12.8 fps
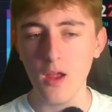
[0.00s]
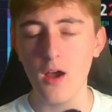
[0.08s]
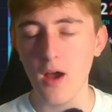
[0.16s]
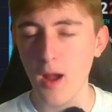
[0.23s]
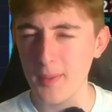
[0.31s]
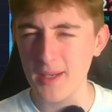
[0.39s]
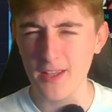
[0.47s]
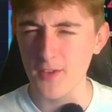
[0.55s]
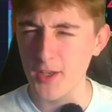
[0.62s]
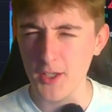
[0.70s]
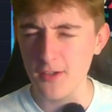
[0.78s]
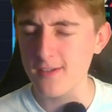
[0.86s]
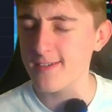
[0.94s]
I believe,
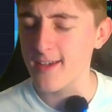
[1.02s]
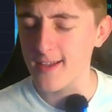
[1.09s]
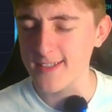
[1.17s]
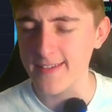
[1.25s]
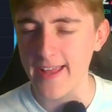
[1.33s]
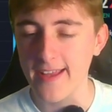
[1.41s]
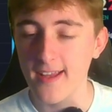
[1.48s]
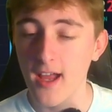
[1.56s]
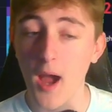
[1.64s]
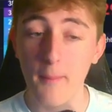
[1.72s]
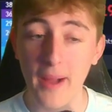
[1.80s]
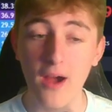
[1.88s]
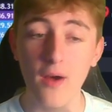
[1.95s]
on the news today
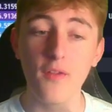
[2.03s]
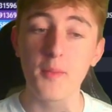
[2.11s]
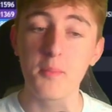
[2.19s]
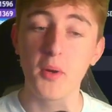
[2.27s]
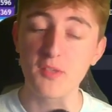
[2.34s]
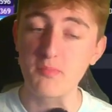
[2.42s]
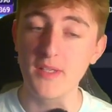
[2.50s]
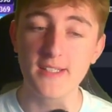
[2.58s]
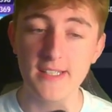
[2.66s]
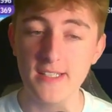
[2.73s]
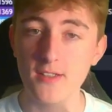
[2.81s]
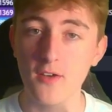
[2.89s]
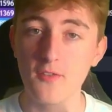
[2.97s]
about the
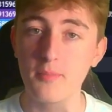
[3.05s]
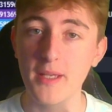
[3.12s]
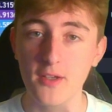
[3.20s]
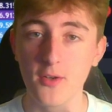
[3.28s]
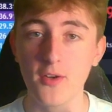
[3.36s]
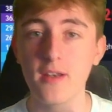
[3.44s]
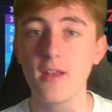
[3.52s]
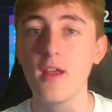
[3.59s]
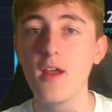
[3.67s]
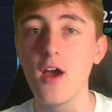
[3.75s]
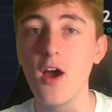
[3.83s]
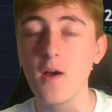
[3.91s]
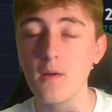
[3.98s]
possibilities of Bitcoin
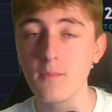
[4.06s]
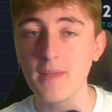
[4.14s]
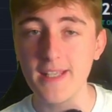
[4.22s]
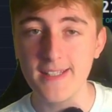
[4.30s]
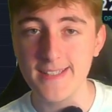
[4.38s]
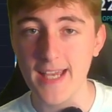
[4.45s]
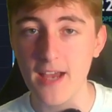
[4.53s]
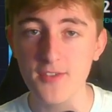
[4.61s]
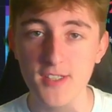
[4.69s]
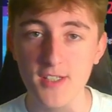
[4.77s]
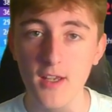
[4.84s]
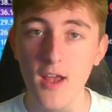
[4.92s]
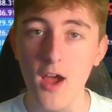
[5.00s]

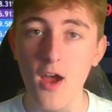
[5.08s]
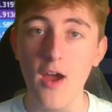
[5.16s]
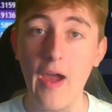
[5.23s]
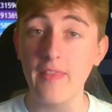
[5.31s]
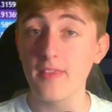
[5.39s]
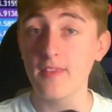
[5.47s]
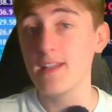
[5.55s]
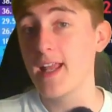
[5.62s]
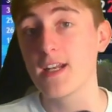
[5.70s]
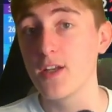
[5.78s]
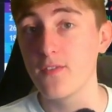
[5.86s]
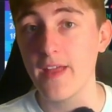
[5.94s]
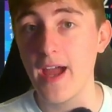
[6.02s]
ETFs and the
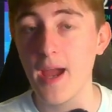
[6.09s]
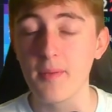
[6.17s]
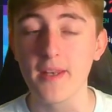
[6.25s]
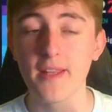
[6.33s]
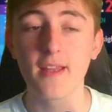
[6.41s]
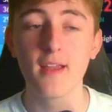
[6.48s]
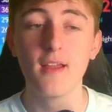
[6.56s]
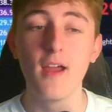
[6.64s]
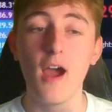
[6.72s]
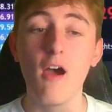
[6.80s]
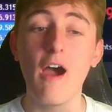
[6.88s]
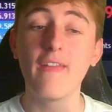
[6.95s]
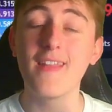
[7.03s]
likelihood of that happening.
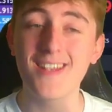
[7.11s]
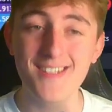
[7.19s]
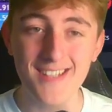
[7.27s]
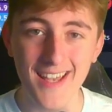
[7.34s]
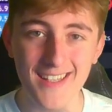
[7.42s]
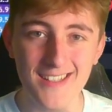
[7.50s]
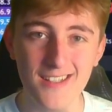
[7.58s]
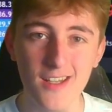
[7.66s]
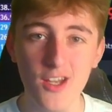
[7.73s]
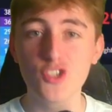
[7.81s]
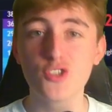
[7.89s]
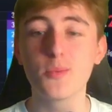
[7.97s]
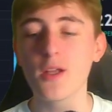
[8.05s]
And they're saying
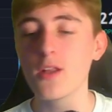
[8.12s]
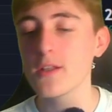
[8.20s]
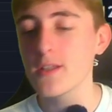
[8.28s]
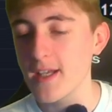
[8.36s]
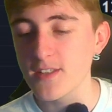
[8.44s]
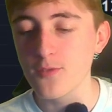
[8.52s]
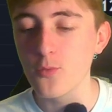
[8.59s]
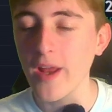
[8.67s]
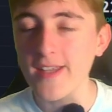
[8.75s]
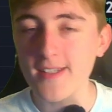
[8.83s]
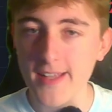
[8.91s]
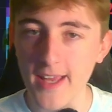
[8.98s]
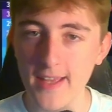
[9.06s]
something along the lines of
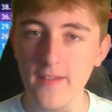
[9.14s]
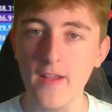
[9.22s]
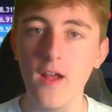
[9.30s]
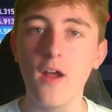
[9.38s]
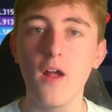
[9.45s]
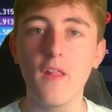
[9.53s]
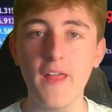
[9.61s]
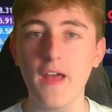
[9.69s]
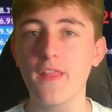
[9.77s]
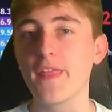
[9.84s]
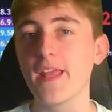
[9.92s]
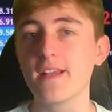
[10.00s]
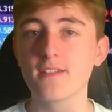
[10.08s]
Wednesday
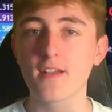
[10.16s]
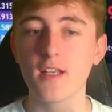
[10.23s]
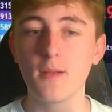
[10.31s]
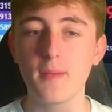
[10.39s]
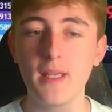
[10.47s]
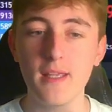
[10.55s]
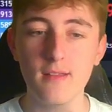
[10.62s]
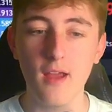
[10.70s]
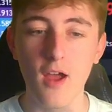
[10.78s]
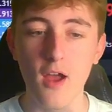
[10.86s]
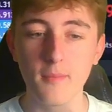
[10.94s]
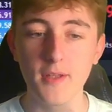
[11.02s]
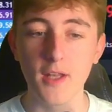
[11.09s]
that things are going to be
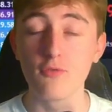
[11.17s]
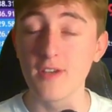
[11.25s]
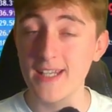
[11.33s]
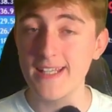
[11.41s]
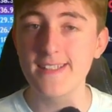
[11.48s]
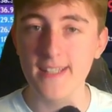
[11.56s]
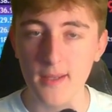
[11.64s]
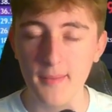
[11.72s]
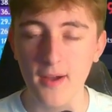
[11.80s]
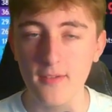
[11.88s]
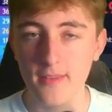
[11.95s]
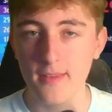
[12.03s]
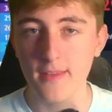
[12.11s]
releasing
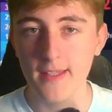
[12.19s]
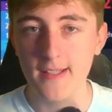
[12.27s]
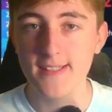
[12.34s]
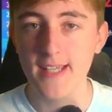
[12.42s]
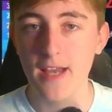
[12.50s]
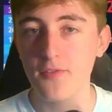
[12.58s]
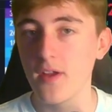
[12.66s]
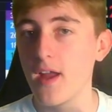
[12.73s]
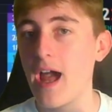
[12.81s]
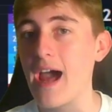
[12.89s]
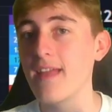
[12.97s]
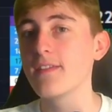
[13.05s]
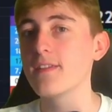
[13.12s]
about the ETF,
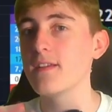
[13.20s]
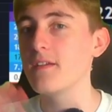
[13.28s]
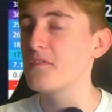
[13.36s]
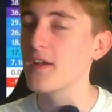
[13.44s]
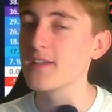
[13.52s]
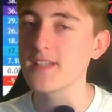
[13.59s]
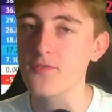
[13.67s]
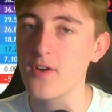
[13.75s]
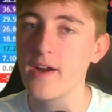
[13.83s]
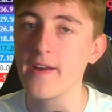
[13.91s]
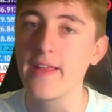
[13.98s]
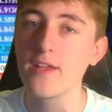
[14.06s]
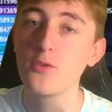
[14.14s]
and Thursday,
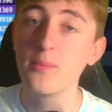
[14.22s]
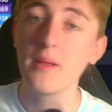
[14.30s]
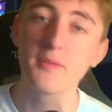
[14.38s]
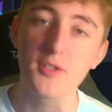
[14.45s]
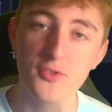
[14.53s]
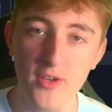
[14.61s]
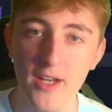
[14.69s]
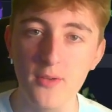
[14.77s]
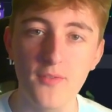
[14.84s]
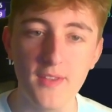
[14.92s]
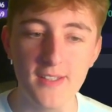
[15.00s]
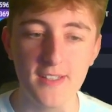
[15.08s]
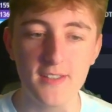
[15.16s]
Friday you'll be able to trade
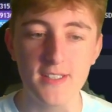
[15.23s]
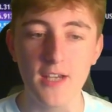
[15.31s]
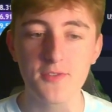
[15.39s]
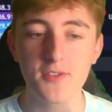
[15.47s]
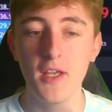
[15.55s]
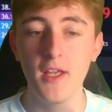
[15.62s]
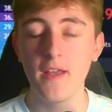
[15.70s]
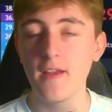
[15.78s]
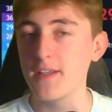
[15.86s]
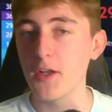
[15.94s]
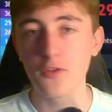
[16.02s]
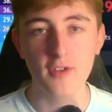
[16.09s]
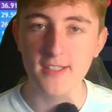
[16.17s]
with these ETFs
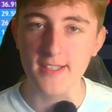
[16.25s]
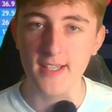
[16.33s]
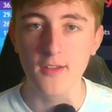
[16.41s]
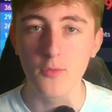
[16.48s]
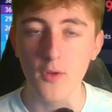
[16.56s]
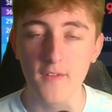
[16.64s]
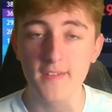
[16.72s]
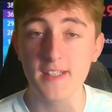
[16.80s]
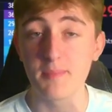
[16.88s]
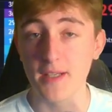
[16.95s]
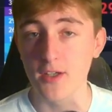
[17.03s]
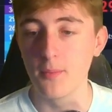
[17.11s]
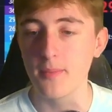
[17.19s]
in Grayscale and whatnot,
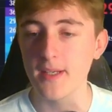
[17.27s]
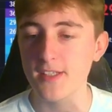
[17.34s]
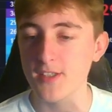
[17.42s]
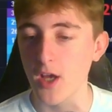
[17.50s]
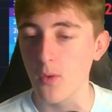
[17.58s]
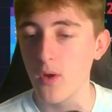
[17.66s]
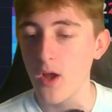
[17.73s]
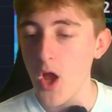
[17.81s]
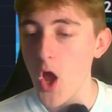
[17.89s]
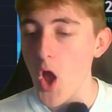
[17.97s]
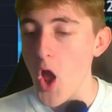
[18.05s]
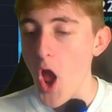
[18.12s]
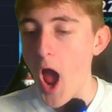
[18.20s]
these big companies. So
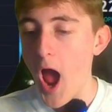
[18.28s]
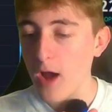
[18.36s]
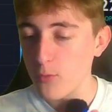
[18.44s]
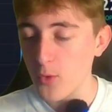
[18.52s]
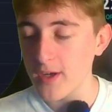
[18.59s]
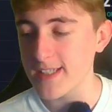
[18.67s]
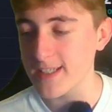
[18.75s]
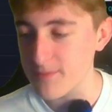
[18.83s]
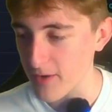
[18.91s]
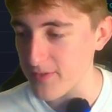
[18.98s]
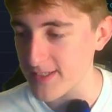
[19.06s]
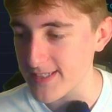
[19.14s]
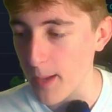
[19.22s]
I wanted to
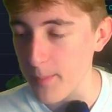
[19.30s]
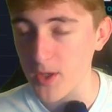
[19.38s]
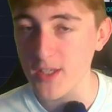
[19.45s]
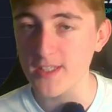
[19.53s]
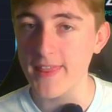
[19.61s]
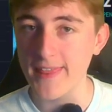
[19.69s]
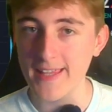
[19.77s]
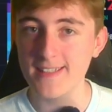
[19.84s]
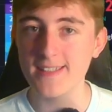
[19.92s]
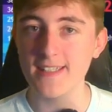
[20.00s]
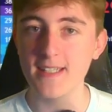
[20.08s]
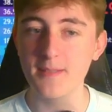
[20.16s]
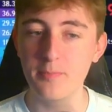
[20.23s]
preface that because
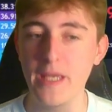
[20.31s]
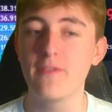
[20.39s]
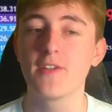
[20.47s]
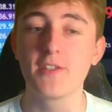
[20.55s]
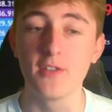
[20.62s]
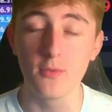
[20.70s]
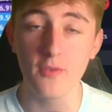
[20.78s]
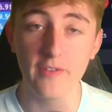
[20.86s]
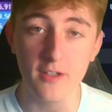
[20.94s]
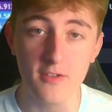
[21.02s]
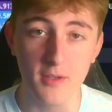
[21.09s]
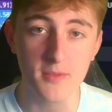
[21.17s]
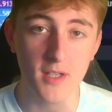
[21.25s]
this is pivotal
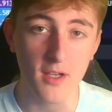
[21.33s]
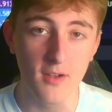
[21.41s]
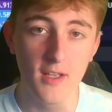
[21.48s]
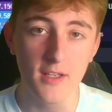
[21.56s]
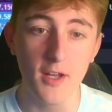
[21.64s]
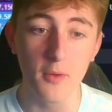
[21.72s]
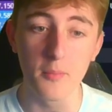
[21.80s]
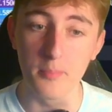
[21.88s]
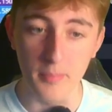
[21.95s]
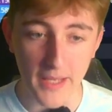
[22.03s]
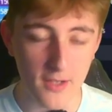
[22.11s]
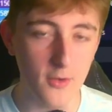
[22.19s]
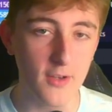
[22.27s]
within crypto.
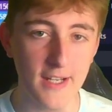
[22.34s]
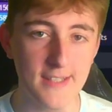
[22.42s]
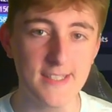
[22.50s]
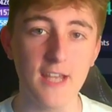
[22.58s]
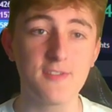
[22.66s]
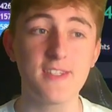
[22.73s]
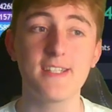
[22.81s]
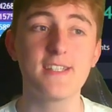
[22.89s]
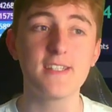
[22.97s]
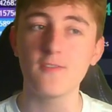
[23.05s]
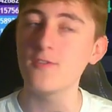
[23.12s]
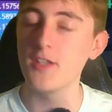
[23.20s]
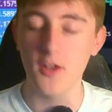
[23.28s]
Bitcoin ETFs. This
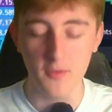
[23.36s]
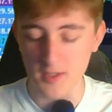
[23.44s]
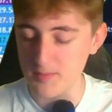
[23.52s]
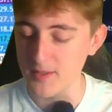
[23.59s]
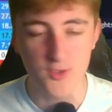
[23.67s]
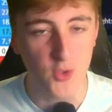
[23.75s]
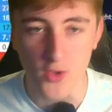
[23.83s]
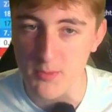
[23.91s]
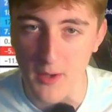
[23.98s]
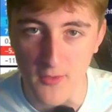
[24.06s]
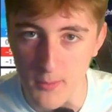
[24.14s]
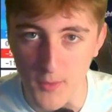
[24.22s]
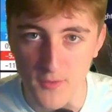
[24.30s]
is, it's been talked
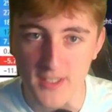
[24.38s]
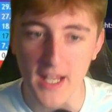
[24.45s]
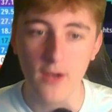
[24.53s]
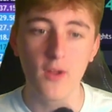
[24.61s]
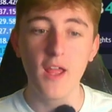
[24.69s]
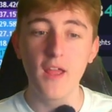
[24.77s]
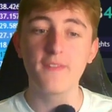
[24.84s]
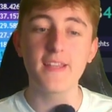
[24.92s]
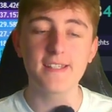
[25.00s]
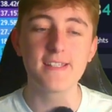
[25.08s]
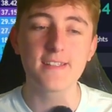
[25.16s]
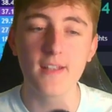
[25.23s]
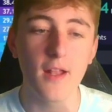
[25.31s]
about for months now.
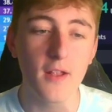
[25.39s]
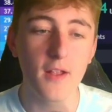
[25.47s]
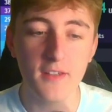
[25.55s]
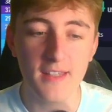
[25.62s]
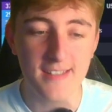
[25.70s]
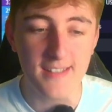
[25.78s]
This is gonna